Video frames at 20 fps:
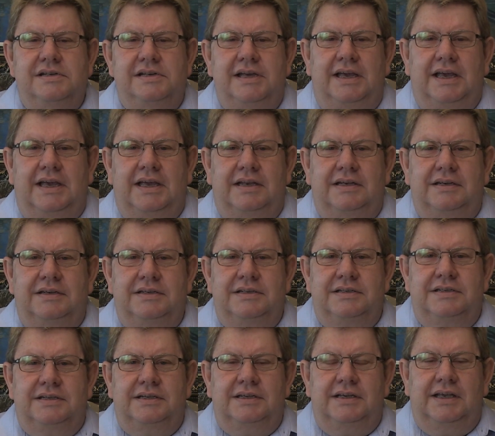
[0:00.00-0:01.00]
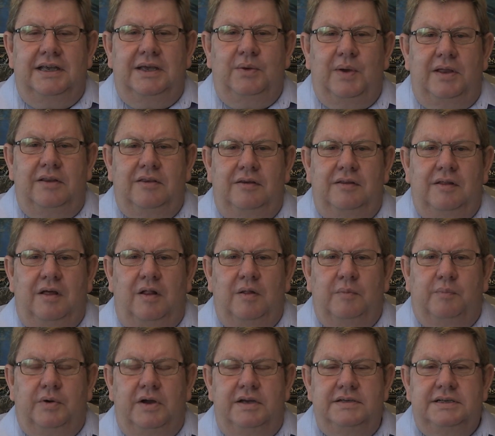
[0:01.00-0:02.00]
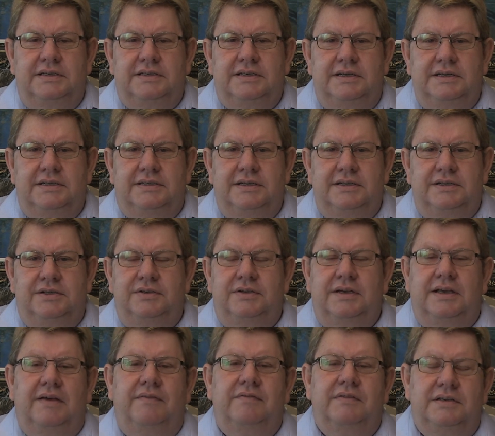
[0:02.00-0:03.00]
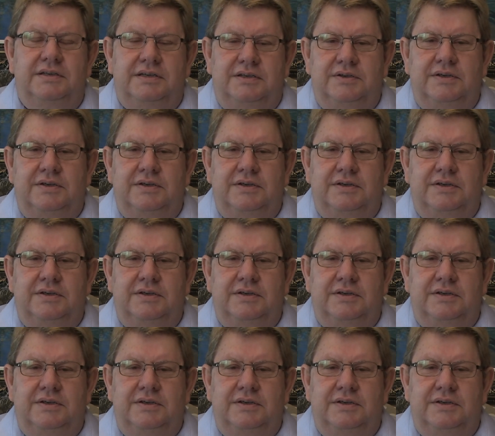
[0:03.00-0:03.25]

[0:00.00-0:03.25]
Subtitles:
And he went through the whole process and he said, do you have this?